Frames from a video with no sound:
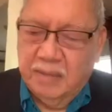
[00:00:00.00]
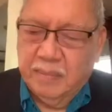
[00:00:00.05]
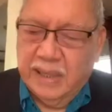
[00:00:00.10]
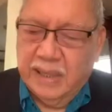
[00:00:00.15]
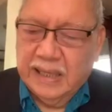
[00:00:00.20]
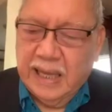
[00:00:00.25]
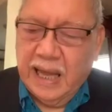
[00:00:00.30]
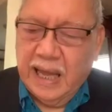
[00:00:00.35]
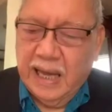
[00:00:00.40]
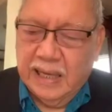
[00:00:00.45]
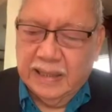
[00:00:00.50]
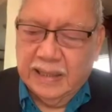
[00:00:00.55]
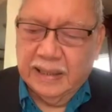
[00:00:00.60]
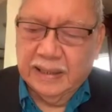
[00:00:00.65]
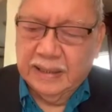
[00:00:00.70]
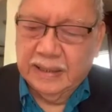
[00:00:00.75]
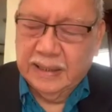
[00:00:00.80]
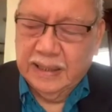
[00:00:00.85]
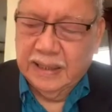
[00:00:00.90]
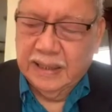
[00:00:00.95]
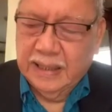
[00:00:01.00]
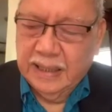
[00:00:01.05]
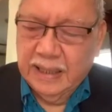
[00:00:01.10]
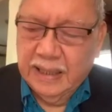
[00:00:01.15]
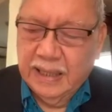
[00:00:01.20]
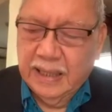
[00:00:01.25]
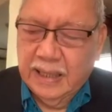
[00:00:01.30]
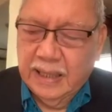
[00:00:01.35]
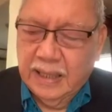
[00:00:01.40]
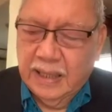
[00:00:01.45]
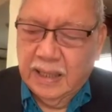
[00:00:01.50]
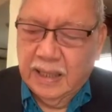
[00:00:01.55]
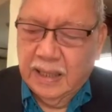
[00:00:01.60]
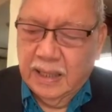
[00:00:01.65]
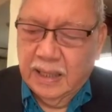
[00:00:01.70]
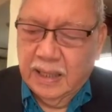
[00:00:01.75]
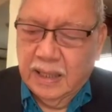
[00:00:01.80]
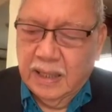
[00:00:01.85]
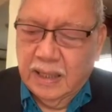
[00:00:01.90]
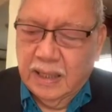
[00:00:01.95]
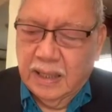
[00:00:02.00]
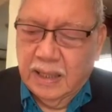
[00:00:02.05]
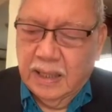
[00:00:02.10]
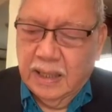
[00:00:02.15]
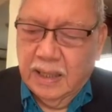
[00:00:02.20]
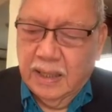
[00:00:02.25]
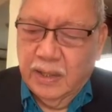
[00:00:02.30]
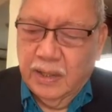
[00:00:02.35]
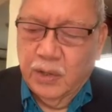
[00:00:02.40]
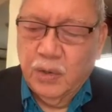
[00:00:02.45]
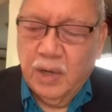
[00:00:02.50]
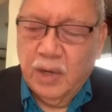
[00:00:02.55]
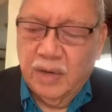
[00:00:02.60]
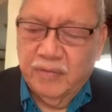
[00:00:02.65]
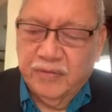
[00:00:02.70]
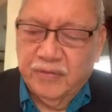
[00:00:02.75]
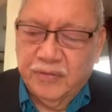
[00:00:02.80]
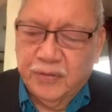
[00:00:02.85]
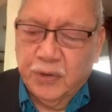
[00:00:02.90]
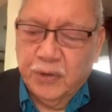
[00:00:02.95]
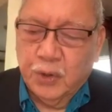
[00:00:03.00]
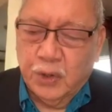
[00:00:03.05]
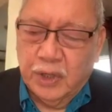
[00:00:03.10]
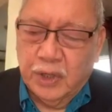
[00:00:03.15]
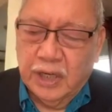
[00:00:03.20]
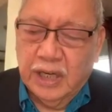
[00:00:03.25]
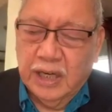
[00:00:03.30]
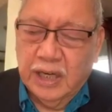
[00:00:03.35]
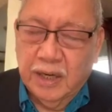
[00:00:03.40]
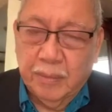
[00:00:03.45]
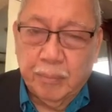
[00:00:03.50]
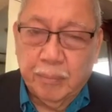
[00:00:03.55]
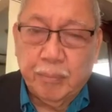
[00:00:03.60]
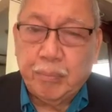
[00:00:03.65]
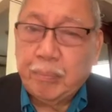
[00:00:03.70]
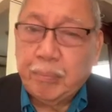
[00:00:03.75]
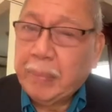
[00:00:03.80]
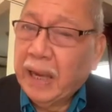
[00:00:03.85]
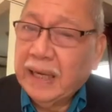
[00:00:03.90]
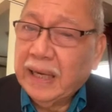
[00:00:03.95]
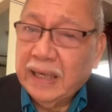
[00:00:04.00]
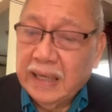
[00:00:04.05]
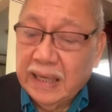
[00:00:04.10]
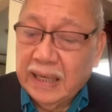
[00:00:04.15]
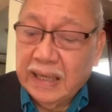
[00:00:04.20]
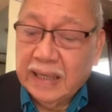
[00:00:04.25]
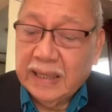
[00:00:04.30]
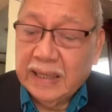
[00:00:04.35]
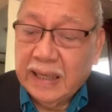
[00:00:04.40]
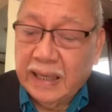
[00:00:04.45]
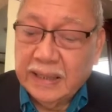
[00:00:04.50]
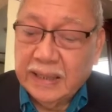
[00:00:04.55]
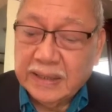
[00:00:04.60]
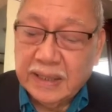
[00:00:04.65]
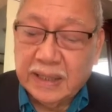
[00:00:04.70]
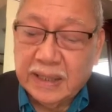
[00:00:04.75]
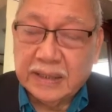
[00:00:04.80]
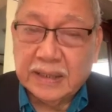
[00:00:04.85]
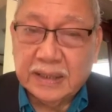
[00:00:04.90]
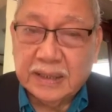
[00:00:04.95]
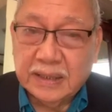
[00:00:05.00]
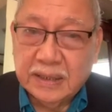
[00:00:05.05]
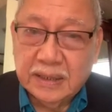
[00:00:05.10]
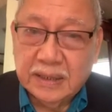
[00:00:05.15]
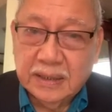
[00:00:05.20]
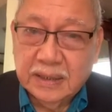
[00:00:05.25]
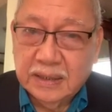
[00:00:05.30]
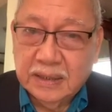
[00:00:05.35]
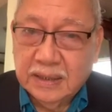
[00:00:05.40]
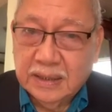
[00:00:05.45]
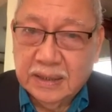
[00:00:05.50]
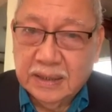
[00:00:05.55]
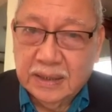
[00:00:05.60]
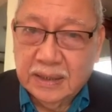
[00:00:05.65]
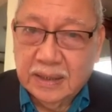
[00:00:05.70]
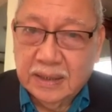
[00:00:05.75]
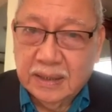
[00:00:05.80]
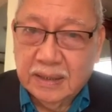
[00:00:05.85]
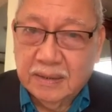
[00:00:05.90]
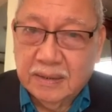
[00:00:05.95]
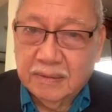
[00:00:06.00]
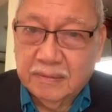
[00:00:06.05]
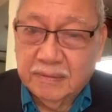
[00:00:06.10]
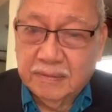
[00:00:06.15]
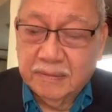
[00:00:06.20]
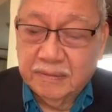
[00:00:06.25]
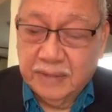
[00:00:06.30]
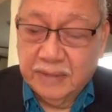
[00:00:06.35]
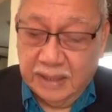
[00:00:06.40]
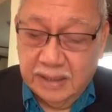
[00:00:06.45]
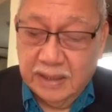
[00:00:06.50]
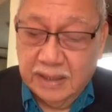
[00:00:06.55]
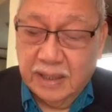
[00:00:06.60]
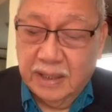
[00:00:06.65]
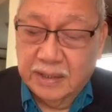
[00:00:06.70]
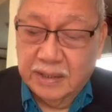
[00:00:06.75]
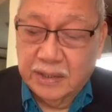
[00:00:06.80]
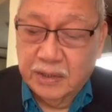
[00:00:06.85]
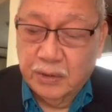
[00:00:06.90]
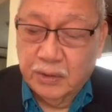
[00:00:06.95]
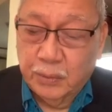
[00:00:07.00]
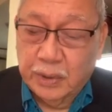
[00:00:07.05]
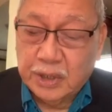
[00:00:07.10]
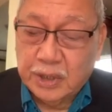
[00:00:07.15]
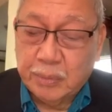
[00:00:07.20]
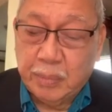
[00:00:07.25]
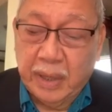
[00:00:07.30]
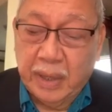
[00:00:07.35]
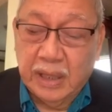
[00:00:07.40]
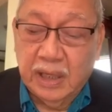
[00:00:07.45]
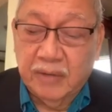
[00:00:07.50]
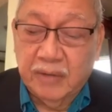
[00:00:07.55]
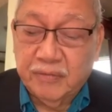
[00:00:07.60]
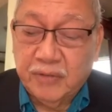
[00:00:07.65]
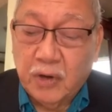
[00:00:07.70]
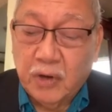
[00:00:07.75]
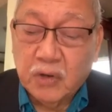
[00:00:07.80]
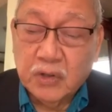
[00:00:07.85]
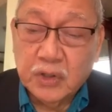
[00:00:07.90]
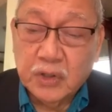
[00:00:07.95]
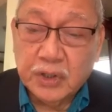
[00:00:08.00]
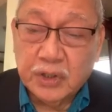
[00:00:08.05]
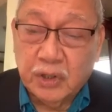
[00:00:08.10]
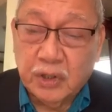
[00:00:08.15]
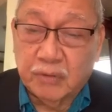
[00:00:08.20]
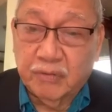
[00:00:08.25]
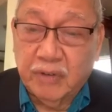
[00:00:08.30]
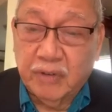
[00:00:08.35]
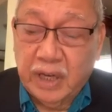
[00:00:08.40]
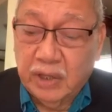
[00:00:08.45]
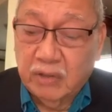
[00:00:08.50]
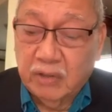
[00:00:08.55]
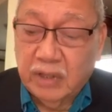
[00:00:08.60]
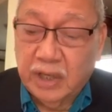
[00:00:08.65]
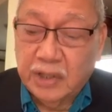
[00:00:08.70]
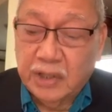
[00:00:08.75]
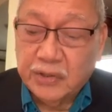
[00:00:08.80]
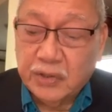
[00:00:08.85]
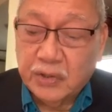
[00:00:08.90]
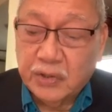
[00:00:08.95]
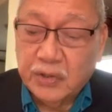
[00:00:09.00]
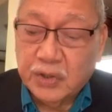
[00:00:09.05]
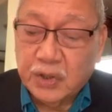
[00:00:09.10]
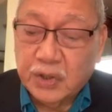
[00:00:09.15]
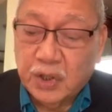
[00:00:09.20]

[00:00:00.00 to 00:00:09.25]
Bathan, you have 4 pending cases filed against you, which mainly focused on violations